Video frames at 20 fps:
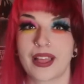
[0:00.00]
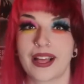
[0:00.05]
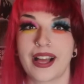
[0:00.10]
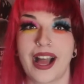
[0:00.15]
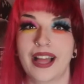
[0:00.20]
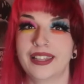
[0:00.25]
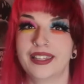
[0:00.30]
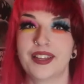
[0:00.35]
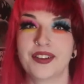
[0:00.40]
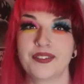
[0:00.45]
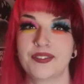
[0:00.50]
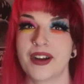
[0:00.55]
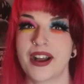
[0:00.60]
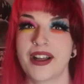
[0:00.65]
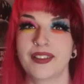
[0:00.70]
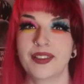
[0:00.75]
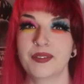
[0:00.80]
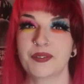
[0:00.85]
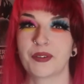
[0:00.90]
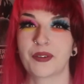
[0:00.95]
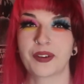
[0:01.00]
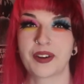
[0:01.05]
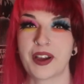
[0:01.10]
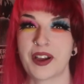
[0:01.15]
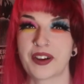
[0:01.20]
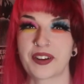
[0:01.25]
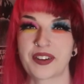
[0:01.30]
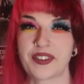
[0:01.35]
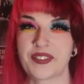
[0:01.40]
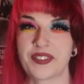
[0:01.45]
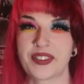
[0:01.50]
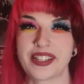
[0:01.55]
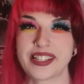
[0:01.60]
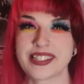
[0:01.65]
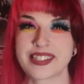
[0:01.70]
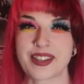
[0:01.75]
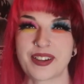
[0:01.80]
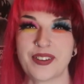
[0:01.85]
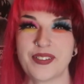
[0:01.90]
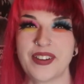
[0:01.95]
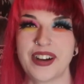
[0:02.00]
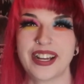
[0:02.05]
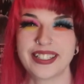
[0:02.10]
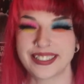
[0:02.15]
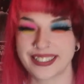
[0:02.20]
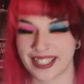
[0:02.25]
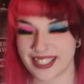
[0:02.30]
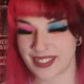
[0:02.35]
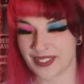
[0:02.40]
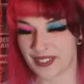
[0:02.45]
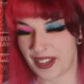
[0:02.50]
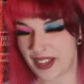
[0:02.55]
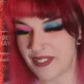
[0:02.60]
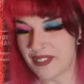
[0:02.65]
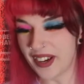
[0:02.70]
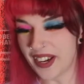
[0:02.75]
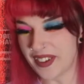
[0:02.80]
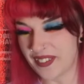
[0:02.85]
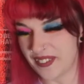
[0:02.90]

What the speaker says: I love Violent Pornography so much. That's one of my